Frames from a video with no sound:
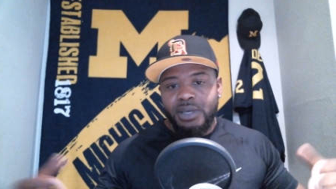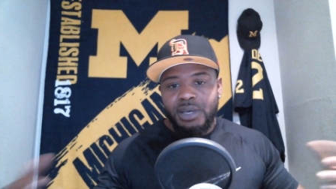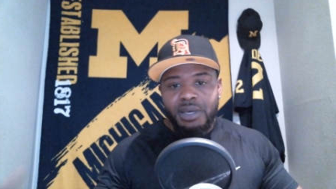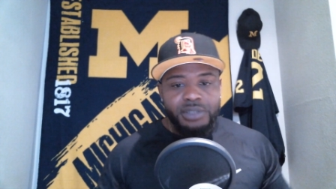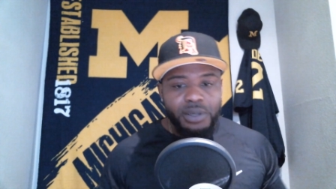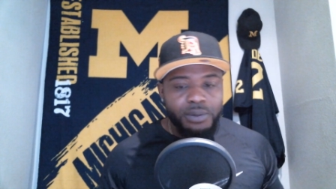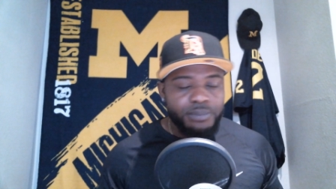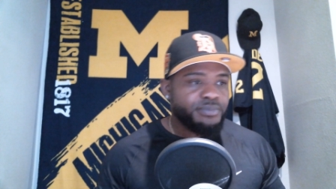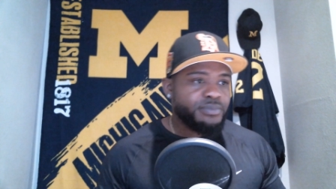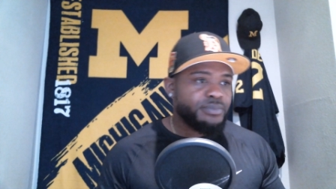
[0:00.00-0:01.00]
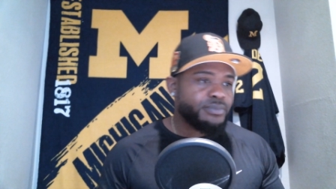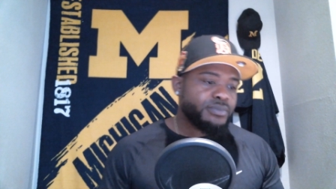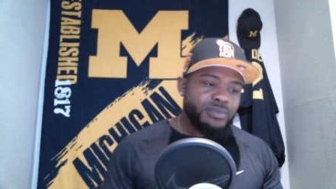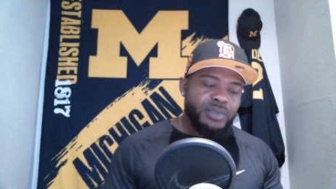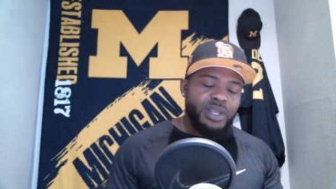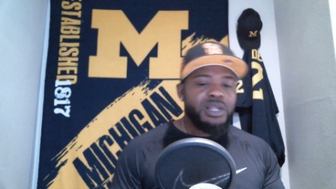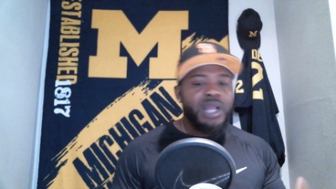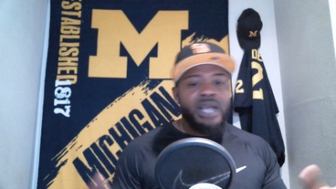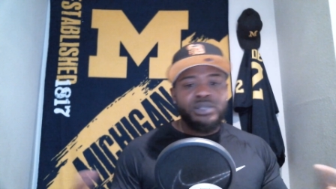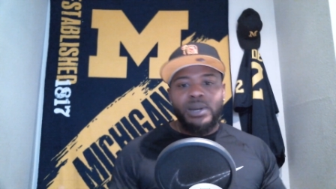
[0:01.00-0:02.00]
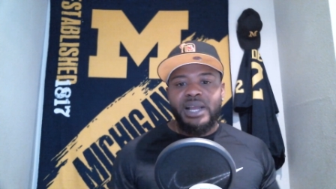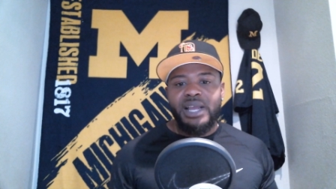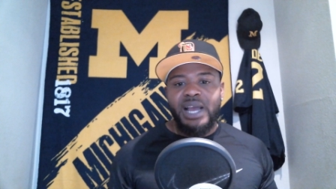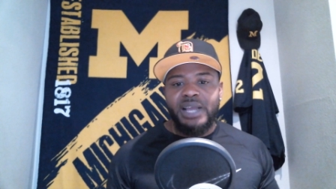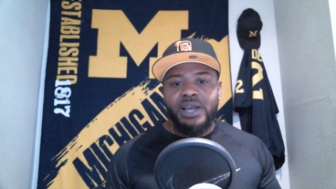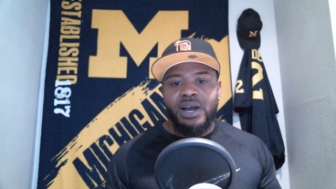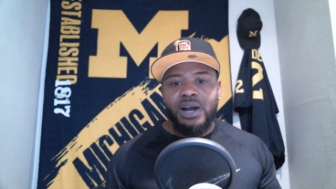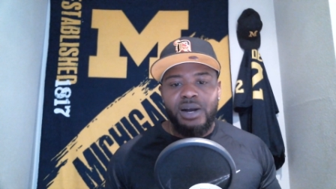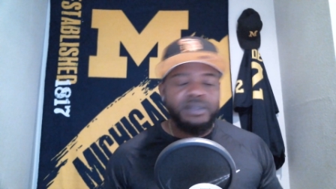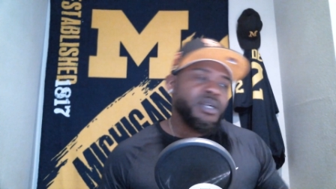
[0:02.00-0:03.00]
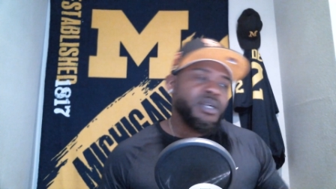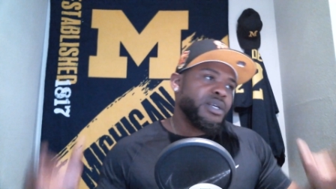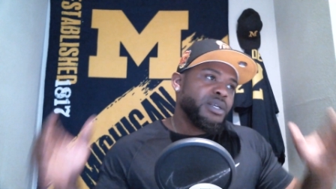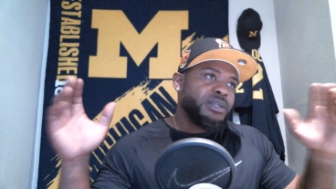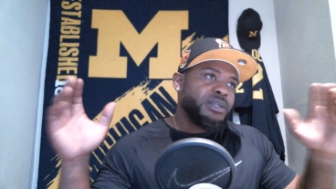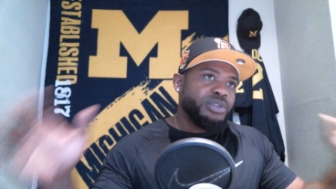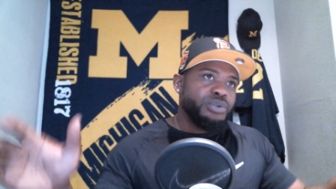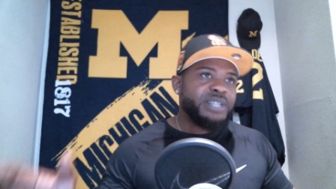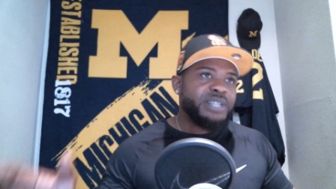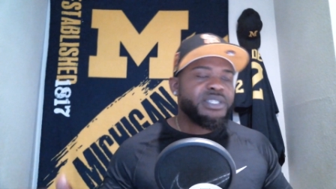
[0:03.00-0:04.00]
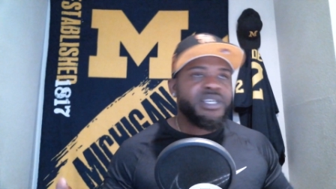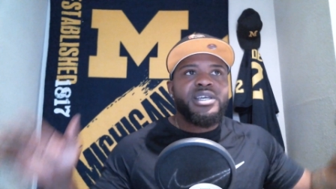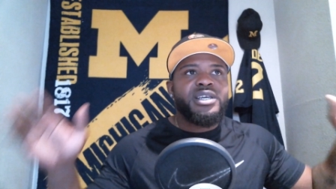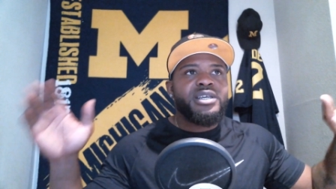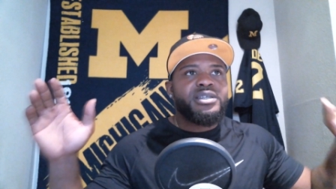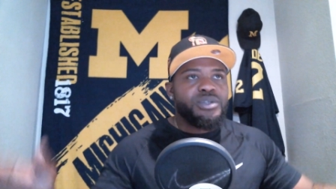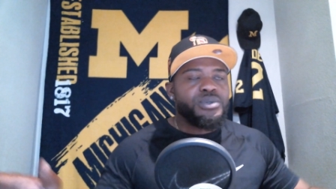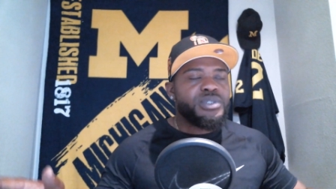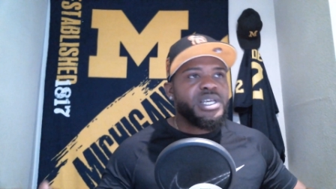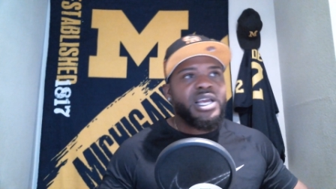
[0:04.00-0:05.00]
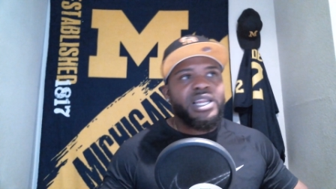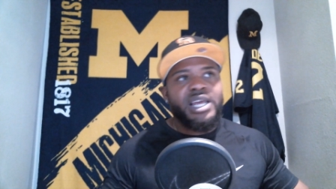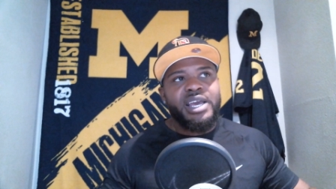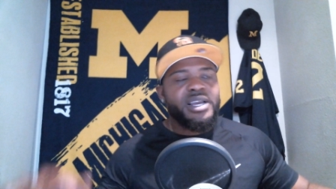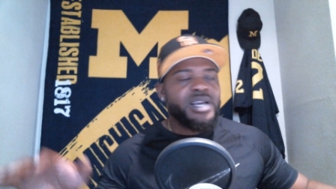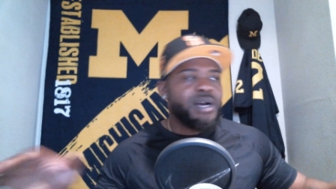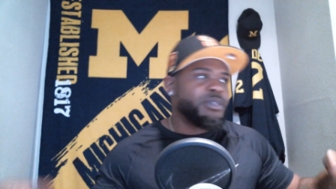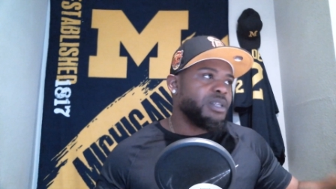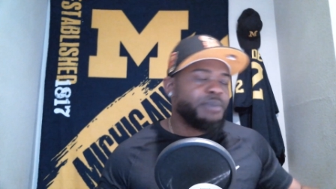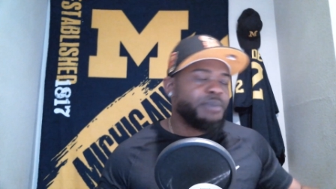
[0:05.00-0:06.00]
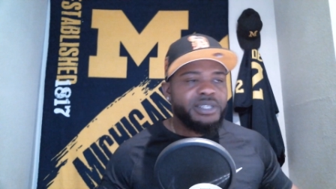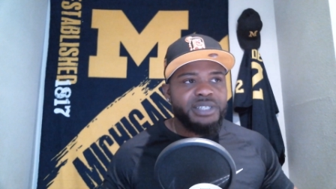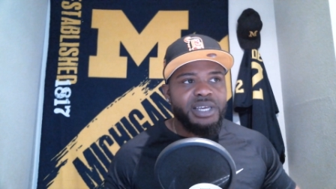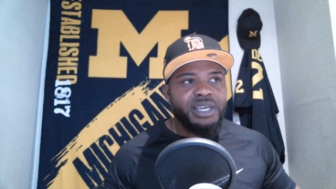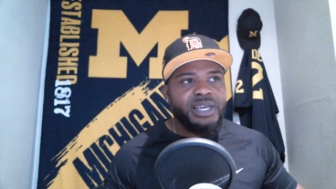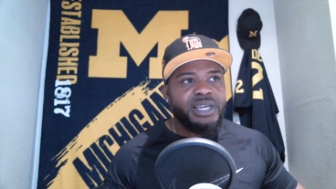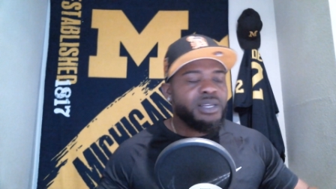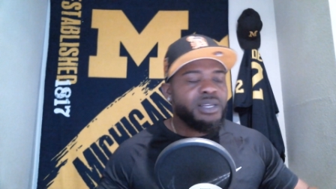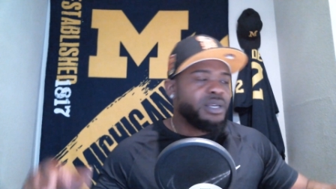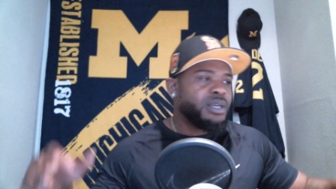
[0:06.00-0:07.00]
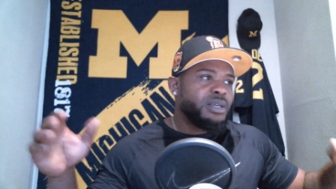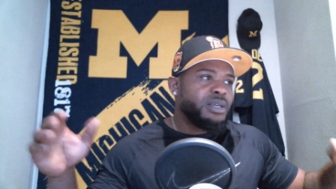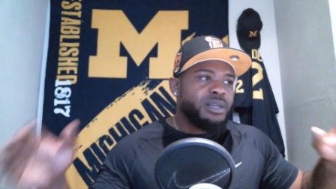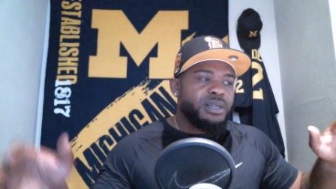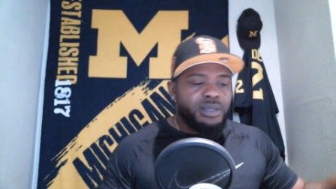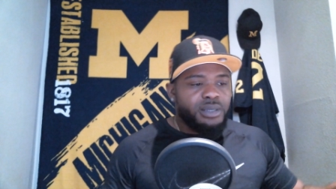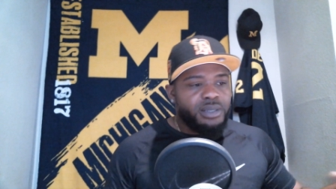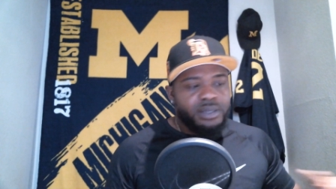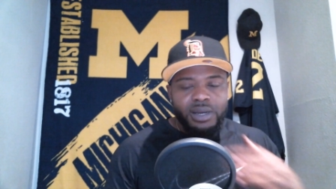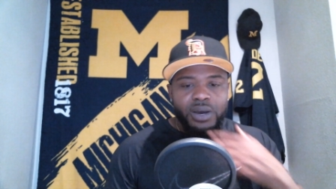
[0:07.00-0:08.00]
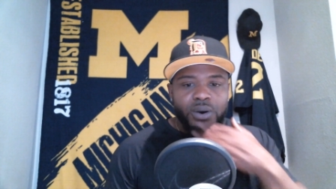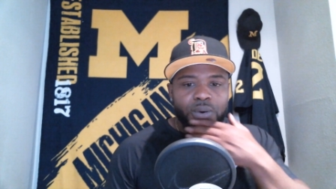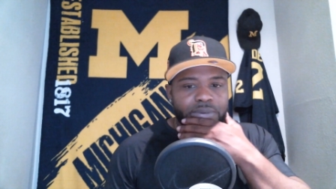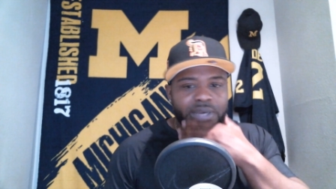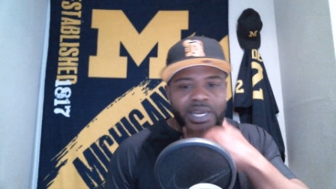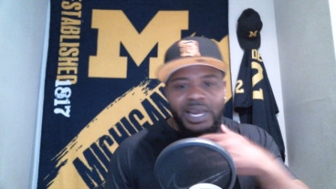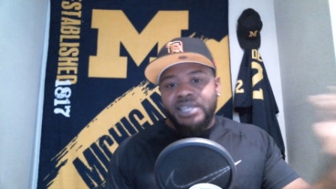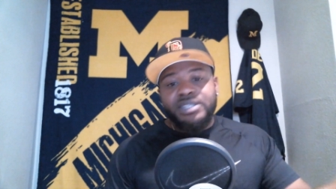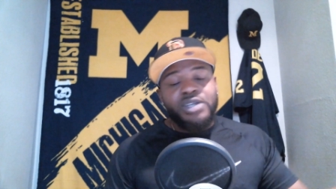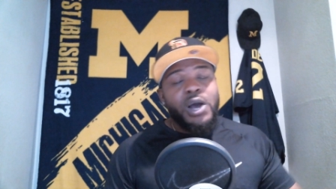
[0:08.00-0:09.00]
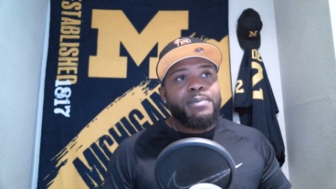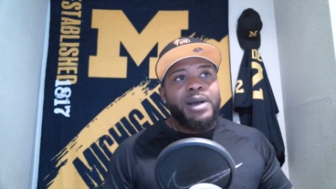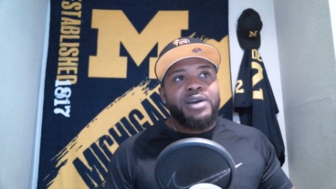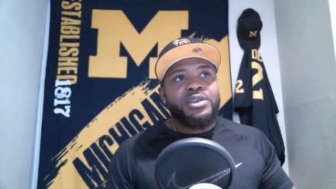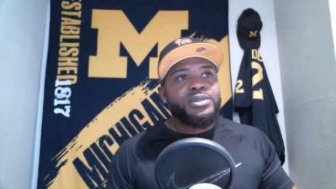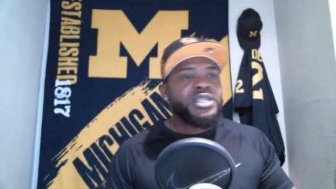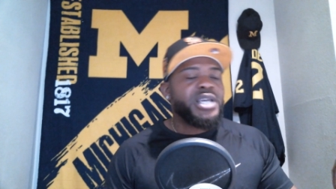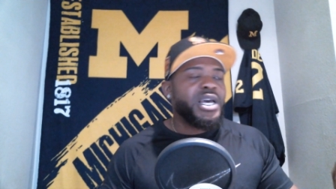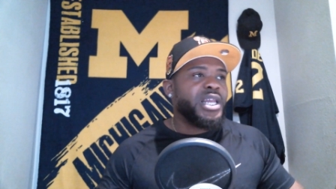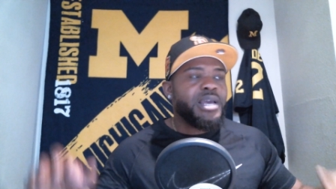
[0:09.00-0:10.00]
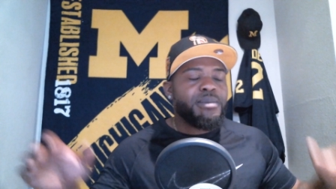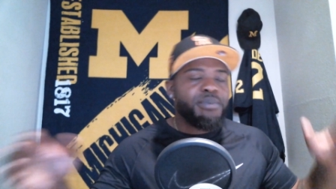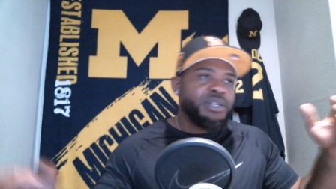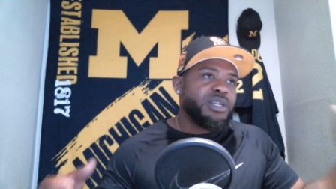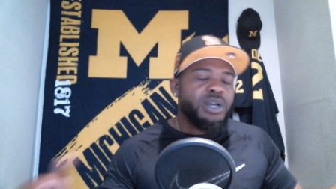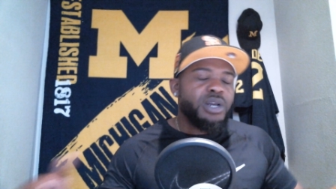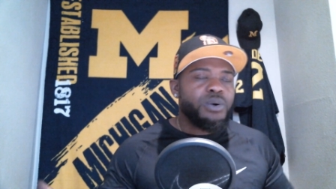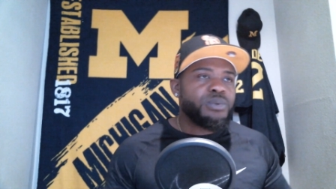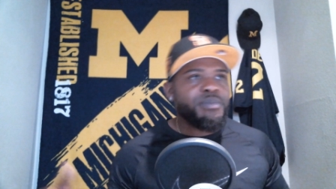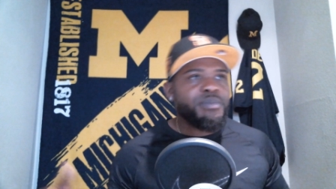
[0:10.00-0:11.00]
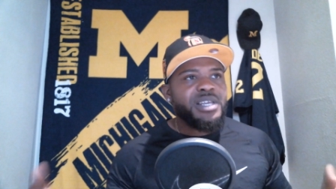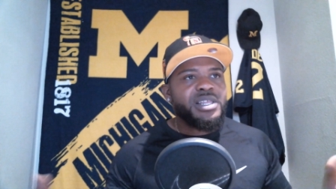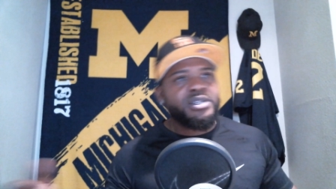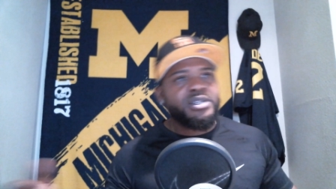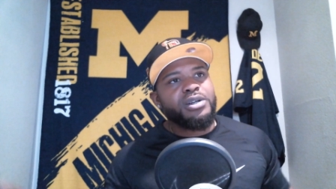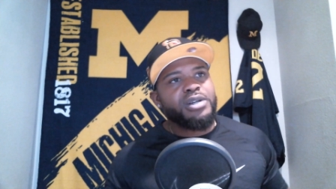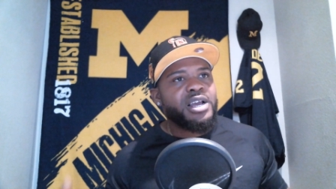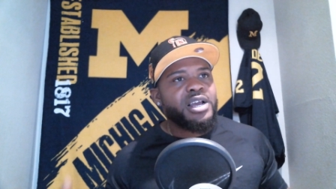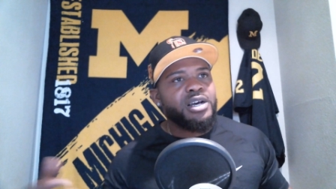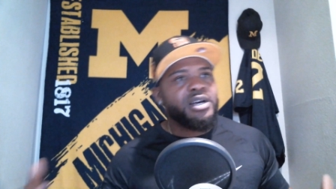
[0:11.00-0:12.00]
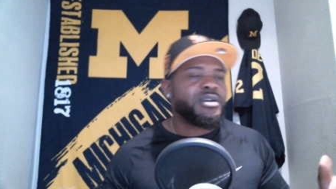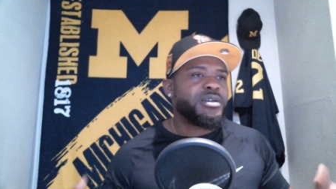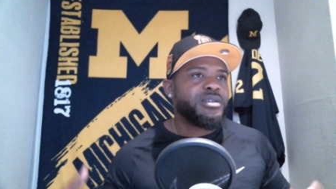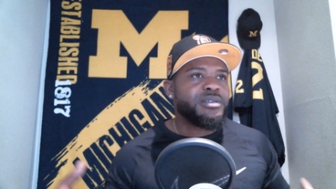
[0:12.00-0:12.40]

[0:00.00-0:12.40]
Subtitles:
So that's what I got, y'all. USC, UCLA coming to the Big Ten. You know, and I didn't talk about UCLA, but, you know, to me, they're like a